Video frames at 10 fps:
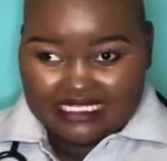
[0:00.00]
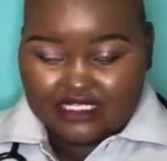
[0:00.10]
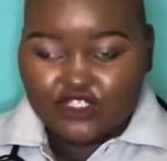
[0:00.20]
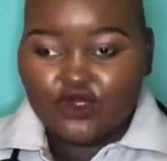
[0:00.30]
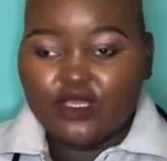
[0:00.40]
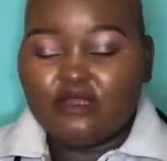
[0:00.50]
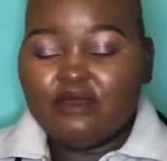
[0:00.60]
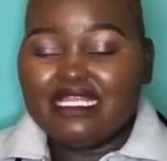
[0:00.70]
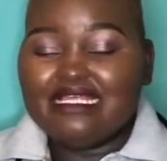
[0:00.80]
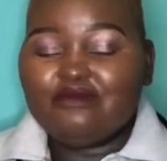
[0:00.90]
So it
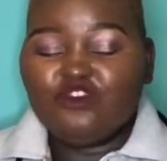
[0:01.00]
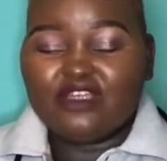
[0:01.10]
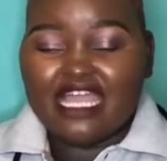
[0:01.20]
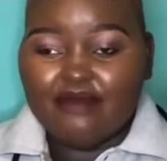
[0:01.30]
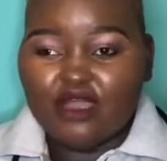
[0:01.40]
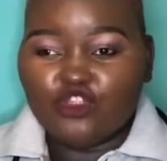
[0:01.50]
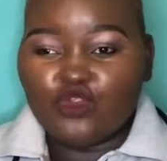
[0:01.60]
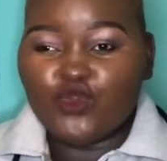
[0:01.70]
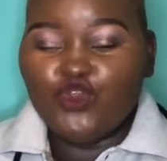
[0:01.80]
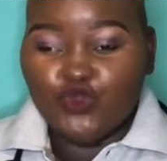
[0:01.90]
will come out through
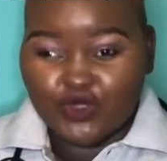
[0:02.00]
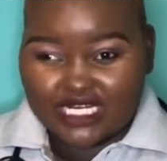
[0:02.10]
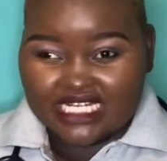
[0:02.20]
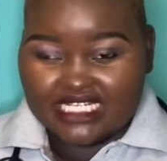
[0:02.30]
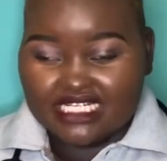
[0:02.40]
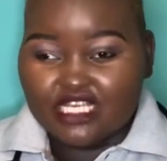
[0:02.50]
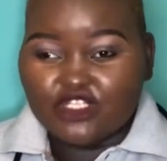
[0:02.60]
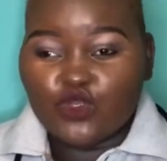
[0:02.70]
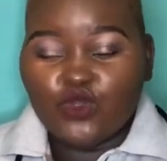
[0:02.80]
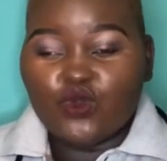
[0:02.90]
urine. So
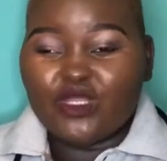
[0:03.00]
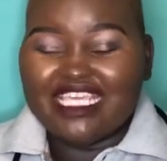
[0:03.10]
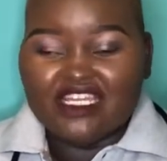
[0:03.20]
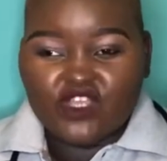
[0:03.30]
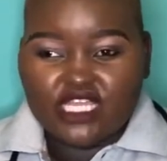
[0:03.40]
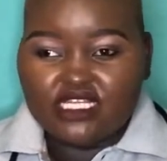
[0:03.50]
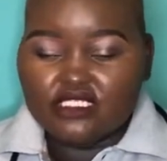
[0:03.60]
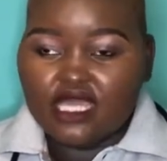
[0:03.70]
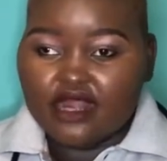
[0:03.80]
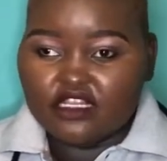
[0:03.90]
your kidneys
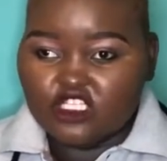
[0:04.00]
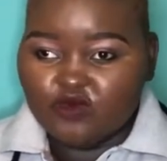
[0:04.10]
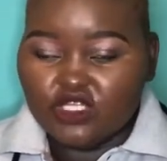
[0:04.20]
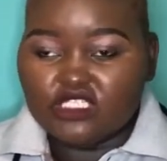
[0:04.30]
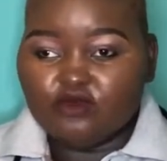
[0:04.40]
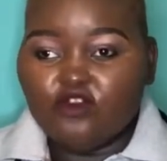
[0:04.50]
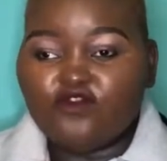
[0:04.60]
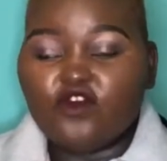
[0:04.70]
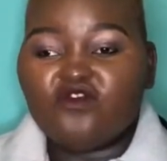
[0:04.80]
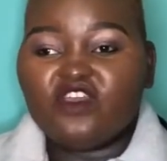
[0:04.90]
are responsible for
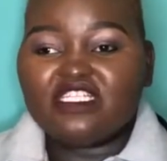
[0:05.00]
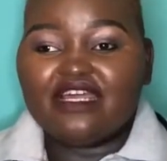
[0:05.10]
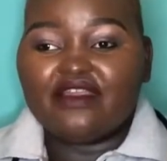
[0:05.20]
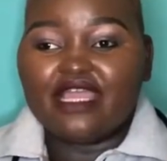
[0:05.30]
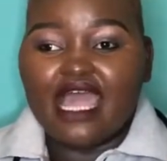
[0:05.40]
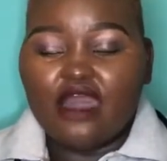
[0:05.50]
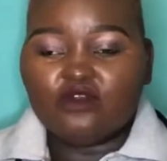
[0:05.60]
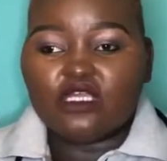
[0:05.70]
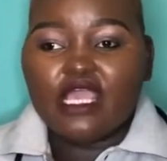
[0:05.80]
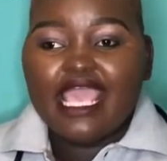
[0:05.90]
filtering out
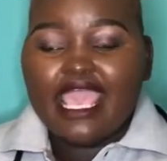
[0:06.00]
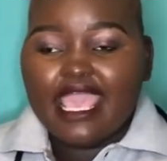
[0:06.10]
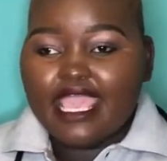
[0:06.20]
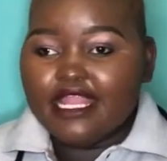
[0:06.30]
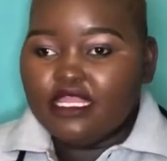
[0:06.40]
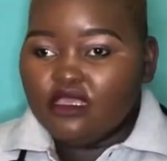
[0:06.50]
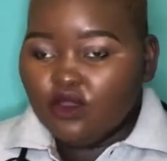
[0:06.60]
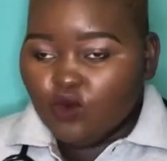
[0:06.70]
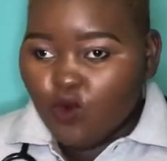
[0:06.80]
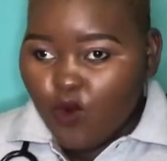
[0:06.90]
any
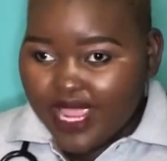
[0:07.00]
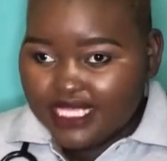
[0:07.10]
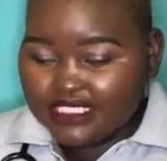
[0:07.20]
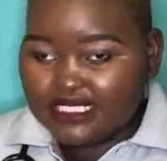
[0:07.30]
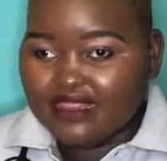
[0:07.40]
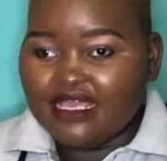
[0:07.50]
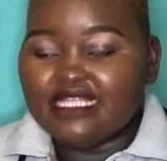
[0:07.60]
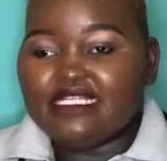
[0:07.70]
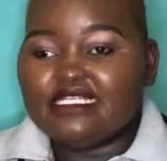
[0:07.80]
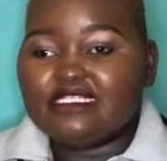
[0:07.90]
waste that
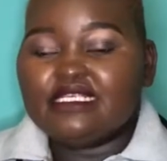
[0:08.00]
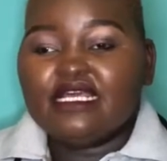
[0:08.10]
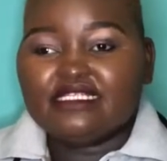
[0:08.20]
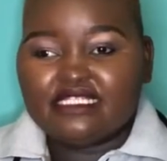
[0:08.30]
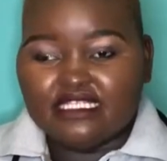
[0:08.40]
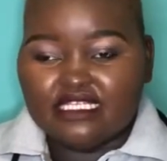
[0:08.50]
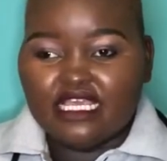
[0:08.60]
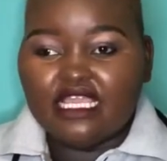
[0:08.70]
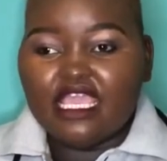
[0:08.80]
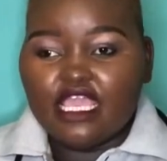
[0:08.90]
is
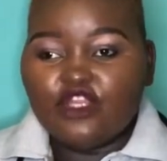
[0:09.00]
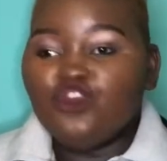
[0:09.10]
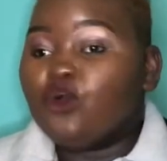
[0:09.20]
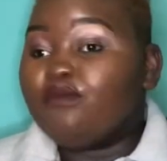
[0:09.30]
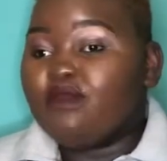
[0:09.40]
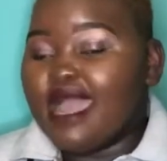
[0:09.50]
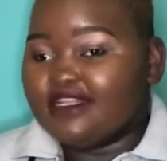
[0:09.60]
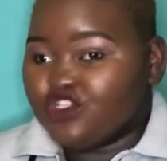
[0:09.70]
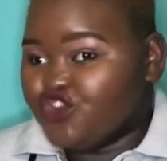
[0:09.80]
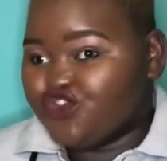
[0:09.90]
sitting in your
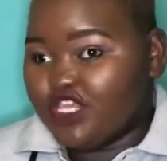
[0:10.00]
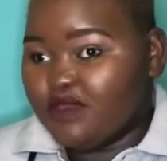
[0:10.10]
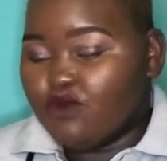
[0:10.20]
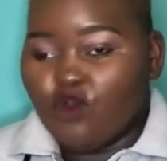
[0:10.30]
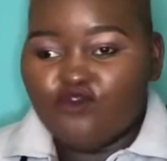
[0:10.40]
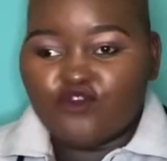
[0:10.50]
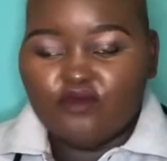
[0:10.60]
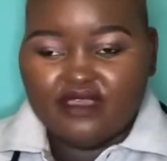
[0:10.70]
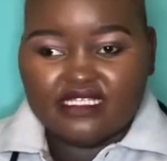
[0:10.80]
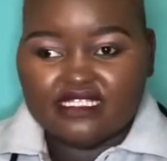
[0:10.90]
bloodstream or from your
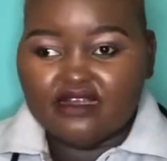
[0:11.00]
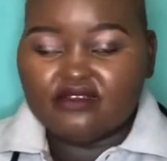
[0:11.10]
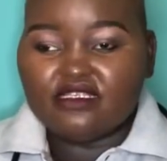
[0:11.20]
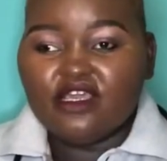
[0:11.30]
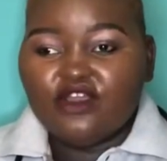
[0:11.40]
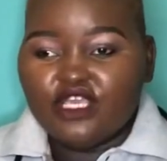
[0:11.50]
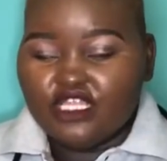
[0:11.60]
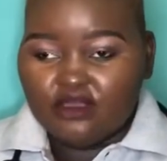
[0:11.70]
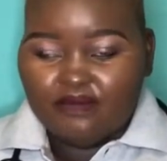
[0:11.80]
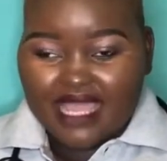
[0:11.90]
cells in the
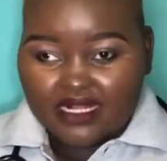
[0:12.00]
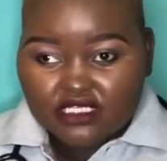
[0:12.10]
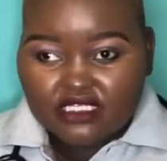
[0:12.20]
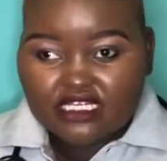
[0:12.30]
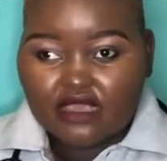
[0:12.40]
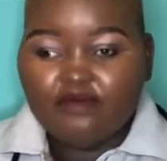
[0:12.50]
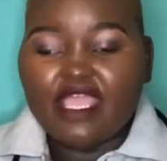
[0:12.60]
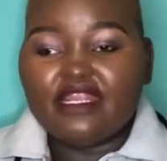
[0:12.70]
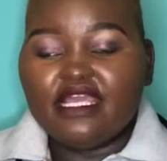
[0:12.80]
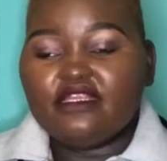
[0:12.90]
bloodstream, and
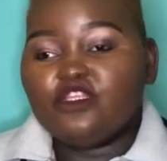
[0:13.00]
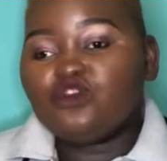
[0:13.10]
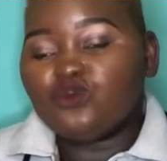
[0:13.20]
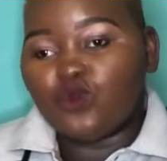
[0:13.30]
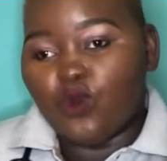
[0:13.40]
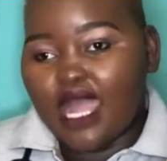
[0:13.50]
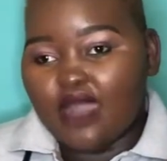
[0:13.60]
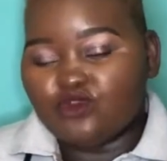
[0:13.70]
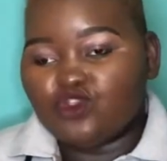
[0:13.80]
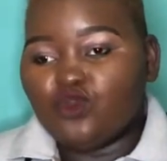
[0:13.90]
that needs to go out.
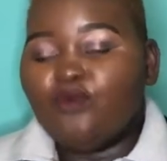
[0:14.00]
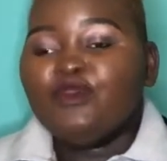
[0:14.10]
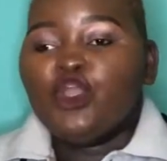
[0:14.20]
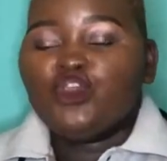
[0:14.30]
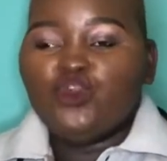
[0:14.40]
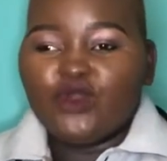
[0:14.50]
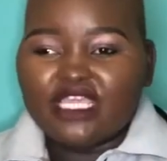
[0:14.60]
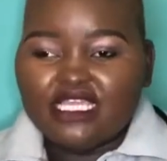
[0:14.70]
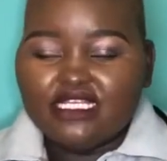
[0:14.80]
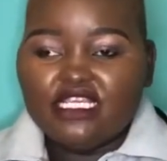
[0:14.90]
So your
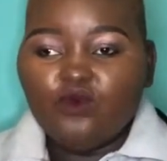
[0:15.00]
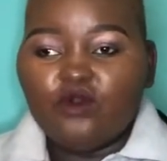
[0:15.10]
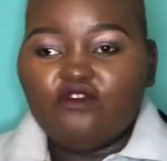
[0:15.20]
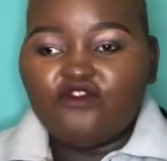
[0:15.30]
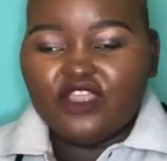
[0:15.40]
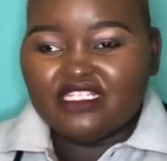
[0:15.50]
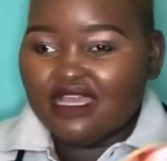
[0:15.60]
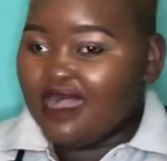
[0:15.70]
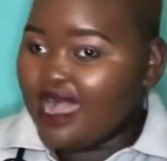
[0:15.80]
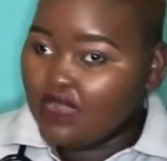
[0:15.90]
kidney will filter
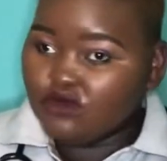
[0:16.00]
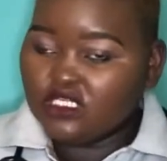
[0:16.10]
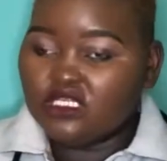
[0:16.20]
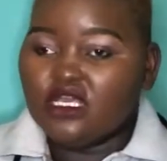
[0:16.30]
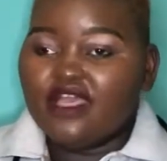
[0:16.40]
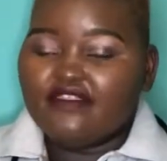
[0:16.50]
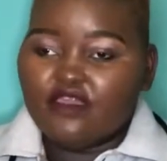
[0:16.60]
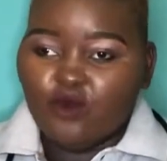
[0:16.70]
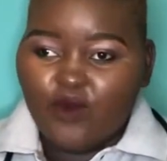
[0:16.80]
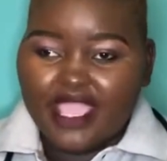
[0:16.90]
out the
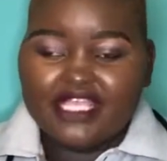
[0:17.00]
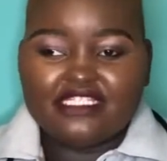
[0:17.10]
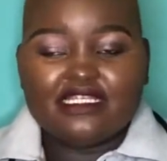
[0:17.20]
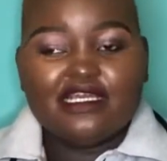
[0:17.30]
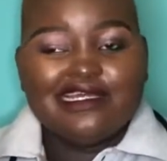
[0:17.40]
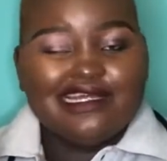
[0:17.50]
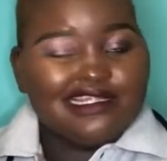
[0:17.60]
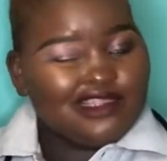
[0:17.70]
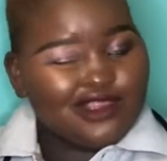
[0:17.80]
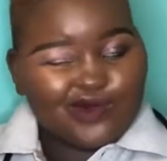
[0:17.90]
waste
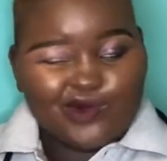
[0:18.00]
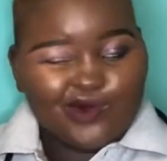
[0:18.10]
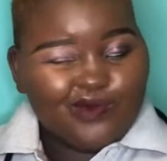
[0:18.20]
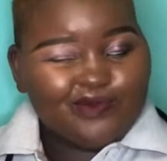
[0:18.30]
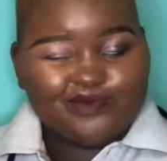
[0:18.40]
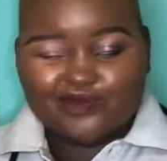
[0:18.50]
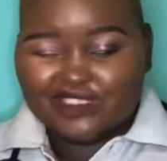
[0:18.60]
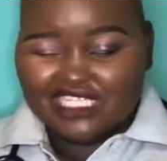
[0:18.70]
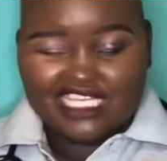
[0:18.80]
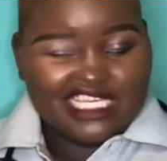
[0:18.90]
through the
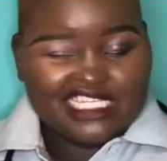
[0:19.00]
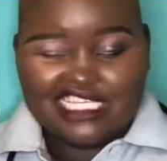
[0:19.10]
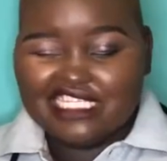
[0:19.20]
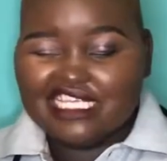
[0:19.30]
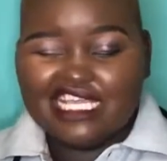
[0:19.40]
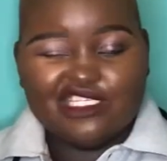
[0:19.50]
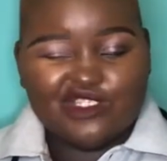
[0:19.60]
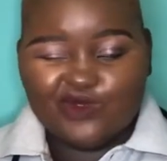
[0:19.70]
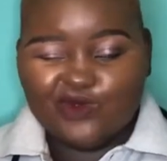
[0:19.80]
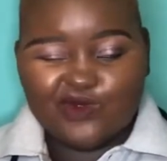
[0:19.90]
kidneys and
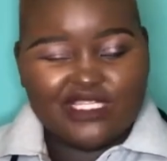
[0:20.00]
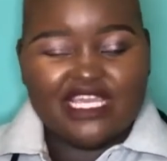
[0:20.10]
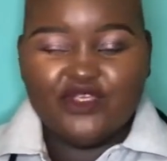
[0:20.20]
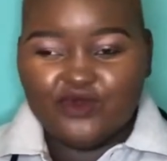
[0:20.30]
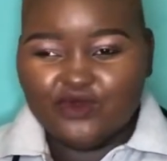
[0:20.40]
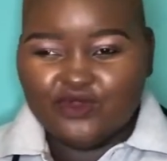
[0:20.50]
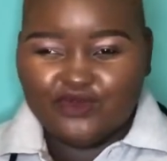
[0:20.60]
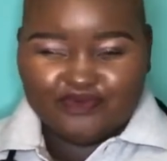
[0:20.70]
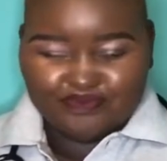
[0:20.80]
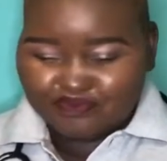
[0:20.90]
to
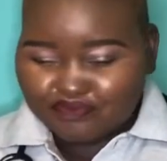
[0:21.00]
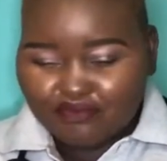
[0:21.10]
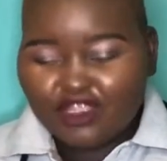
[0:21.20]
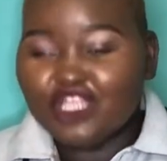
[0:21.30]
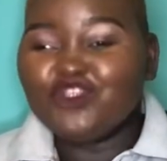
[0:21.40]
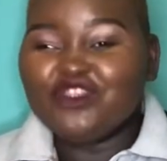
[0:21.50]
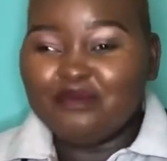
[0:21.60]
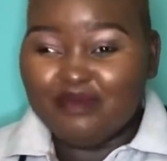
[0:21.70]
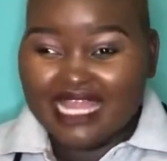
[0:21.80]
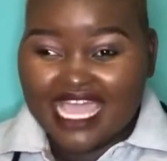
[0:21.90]
the
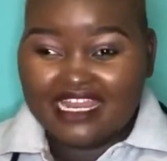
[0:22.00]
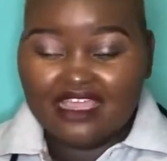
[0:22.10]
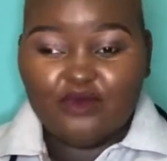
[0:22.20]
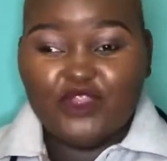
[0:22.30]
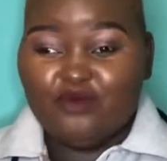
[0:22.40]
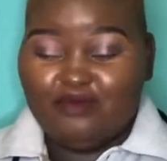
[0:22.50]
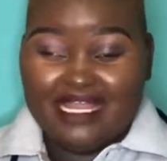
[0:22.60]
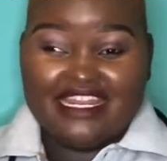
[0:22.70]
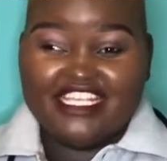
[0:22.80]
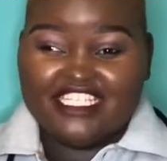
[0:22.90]
bladder. When your bladder
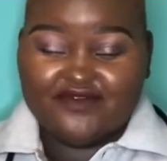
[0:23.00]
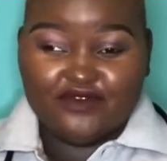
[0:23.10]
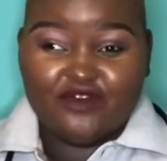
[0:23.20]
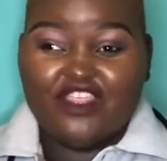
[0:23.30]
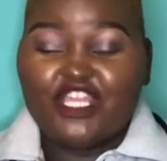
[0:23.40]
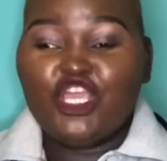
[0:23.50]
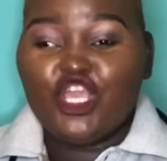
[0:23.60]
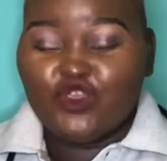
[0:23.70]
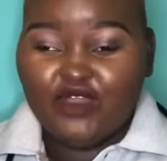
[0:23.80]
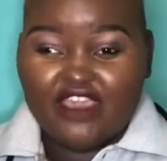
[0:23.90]
is full, then you
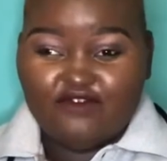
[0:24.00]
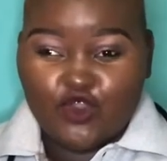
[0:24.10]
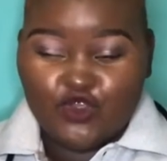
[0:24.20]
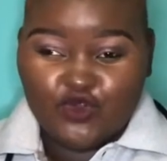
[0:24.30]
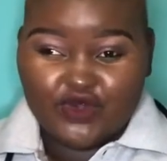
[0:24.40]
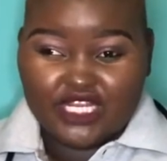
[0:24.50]
have your urine.